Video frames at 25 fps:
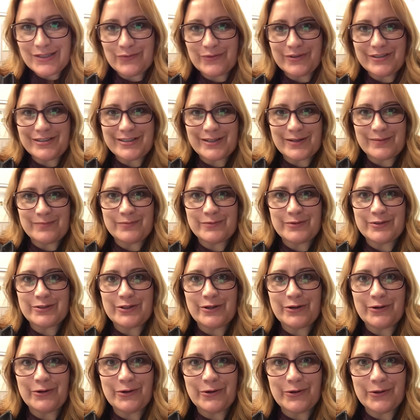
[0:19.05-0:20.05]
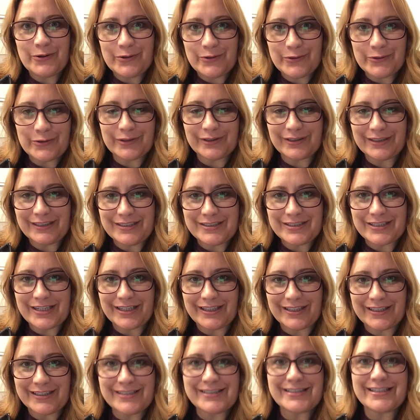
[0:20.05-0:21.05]
which I'm totally
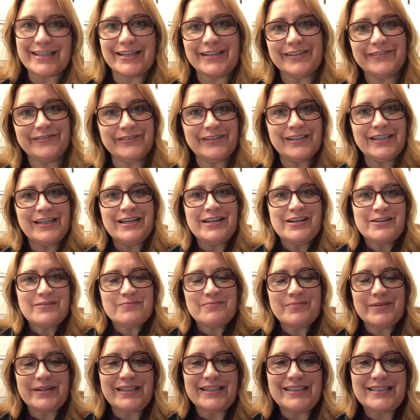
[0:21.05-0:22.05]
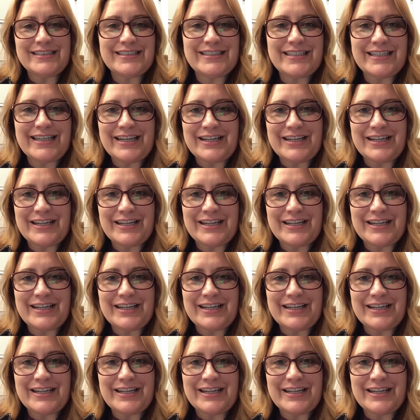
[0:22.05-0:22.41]
jealous of. But